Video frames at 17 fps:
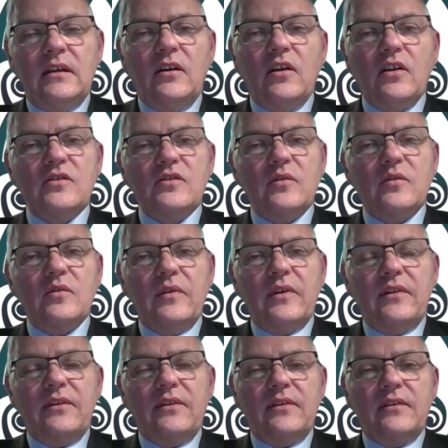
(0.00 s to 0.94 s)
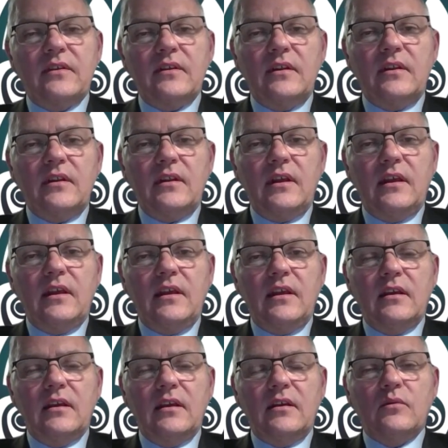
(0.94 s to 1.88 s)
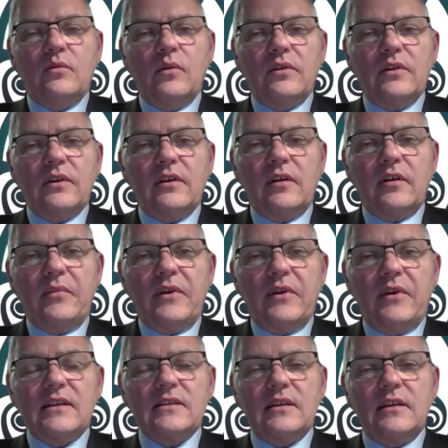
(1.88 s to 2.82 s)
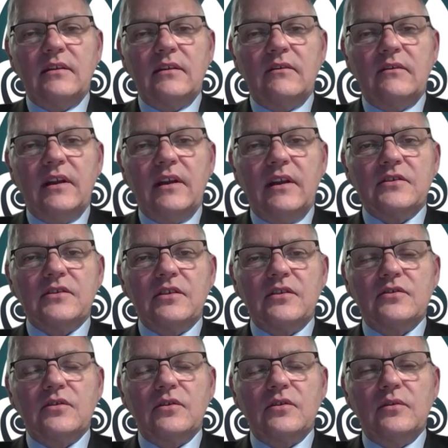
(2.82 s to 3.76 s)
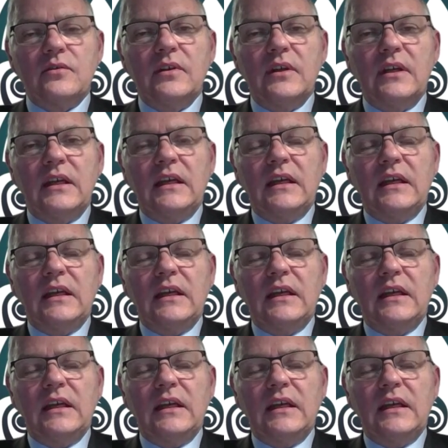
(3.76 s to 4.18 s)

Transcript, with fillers: Also with the quota cutbacks in relation to